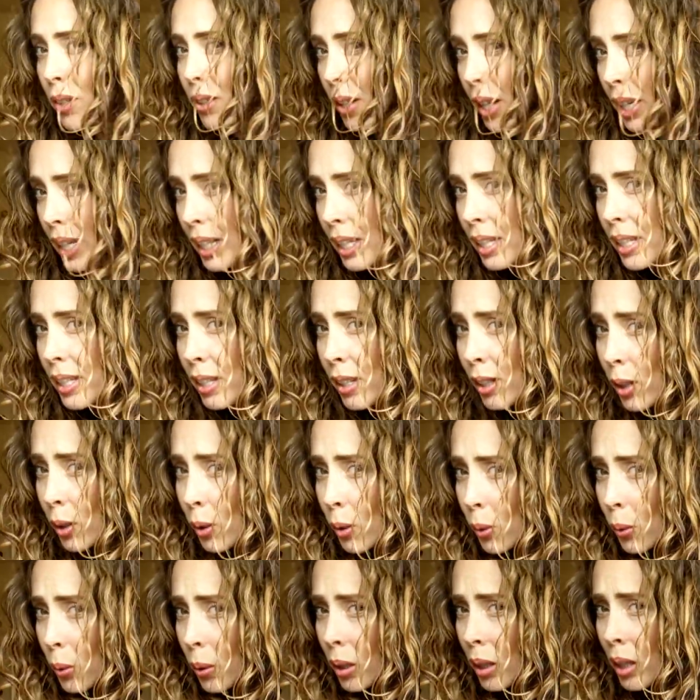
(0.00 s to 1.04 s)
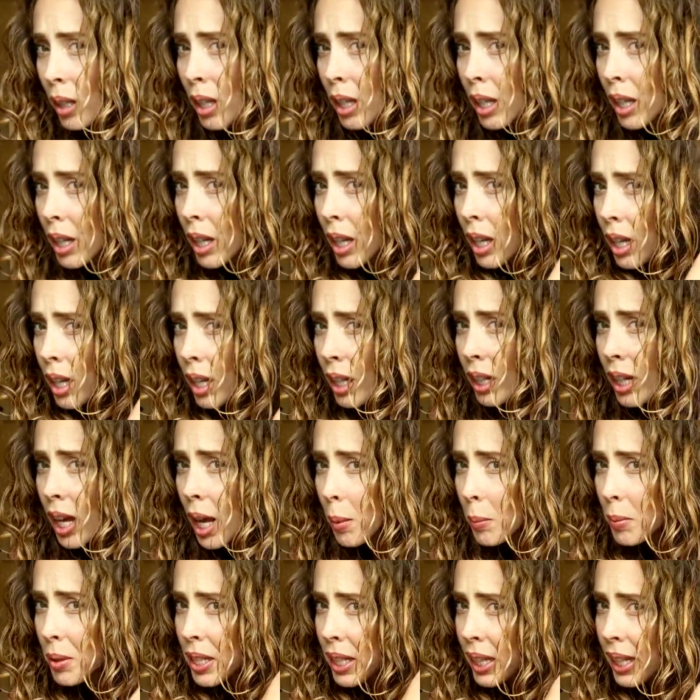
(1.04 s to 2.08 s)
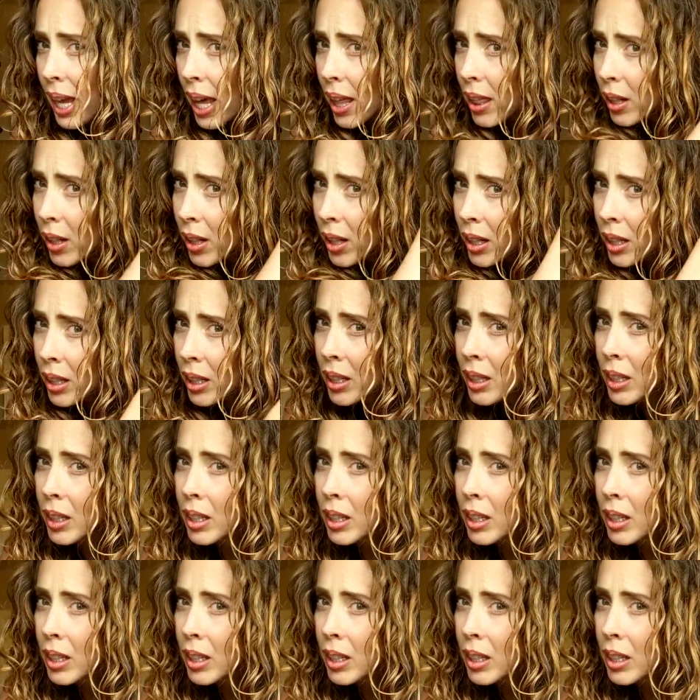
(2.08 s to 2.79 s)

are starting to come together.